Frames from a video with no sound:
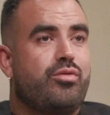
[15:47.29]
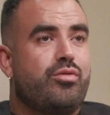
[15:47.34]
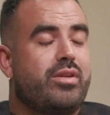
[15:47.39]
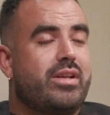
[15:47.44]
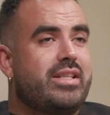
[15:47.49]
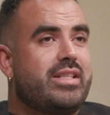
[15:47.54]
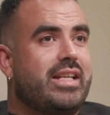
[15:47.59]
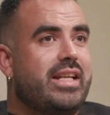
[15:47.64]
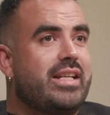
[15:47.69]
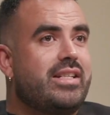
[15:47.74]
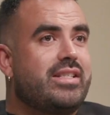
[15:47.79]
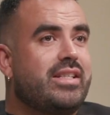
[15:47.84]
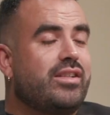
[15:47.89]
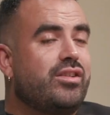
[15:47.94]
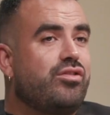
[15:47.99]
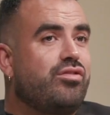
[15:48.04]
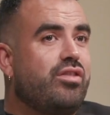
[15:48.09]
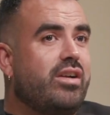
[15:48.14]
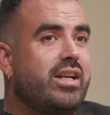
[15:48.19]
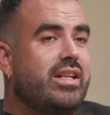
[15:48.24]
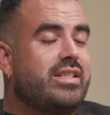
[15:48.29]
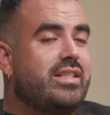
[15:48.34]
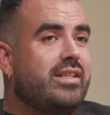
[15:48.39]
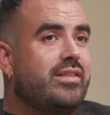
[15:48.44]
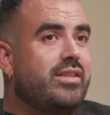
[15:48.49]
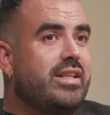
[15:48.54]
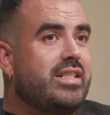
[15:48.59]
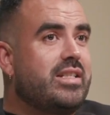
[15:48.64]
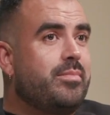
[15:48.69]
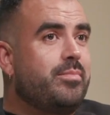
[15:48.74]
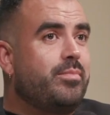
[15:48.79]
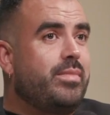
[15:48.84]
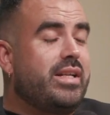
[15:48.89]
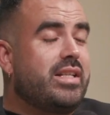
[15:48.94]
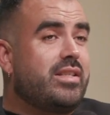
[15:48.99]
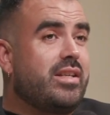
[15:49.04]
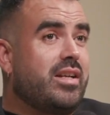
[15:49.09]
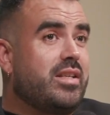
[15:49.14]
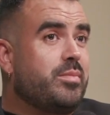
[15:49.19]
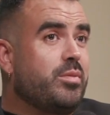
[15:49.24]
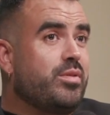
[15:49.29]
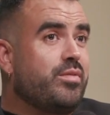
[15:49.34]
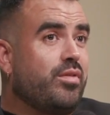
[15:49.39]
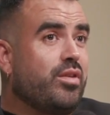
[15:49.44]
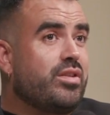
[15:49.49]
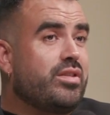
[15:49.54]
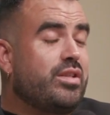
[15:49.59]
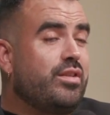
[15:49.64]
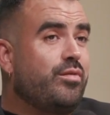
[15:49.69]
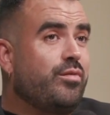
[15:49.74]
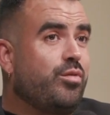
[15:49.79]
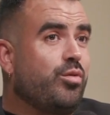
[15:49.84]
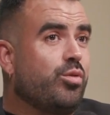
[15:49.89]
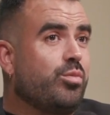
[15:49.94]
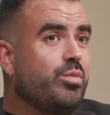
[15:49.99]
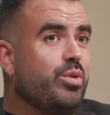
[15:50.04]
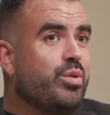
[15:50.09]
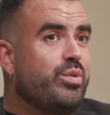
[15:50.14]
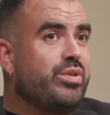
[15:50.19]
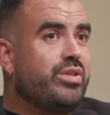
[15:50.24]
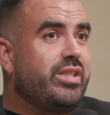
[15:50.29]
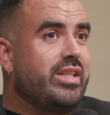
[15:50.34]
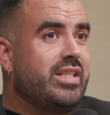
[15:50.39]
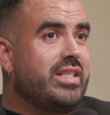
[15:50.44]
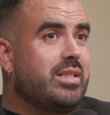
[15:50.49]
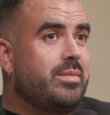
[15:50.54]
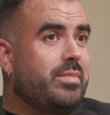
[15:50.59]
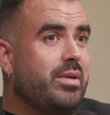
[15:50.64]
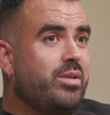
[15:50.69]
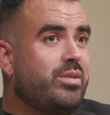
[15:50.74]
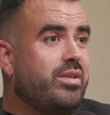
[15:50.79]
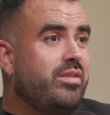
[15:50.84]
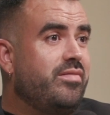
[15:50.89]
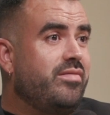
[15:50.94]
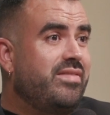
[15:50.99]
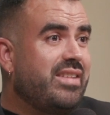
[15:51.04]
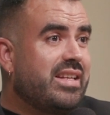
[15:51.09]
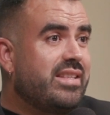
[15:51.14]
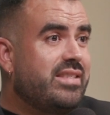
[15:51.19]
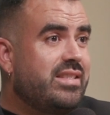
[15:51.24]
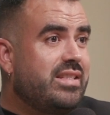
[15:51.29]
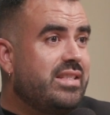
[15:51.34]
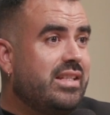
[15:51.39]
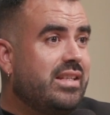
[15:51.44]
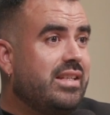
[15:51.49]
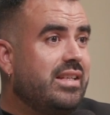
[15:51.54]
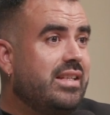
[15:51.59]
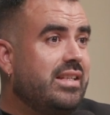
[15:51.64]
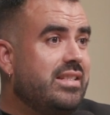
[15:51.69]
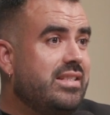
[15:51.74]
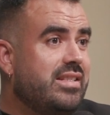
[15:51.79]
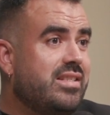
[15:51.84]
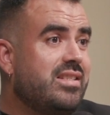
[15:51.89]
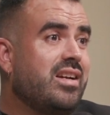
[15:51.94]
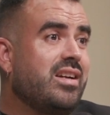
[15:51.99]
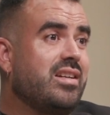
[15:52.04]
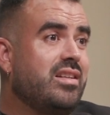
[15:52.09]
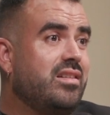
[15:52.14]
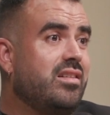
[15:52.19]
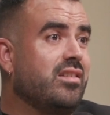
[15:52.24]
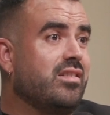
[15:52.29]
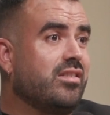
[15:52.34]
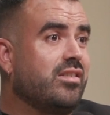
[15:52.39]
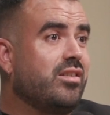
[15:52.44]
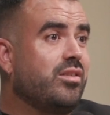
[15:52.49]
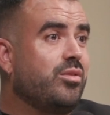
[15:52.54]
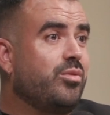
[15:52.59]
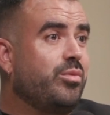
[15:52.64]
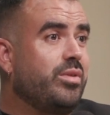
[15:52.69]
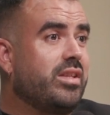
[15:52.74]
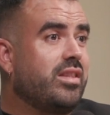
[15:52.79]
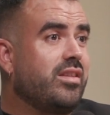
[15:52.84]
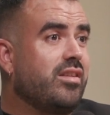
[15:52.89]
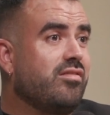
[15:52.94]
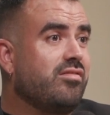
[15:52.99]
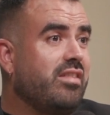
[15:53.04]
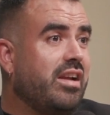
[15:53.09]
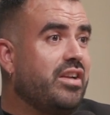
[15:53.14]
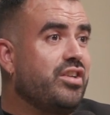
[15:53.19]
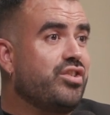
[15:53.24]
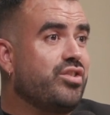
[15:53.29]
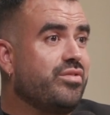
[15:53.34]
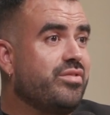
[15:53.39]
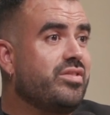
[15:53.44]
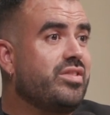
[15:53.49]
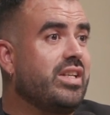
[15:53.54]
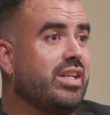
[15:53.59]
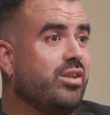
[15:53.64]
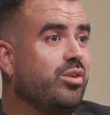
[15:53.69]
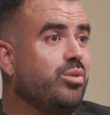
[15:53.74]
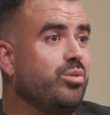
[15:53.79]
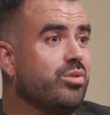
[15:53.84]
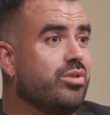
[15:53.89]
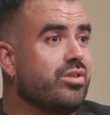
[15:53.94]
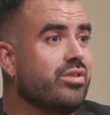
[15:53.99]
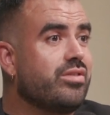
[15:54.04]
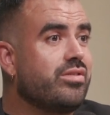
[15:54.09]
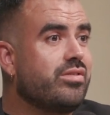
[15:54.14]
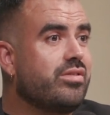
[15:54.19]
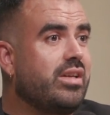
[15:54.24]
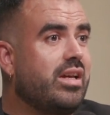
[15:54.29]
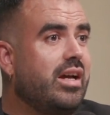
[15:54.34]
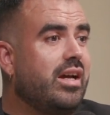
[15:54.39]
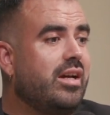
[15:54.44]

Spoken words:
I suppose first and foremost, it's about investing in dialogue with a range of stakeholders.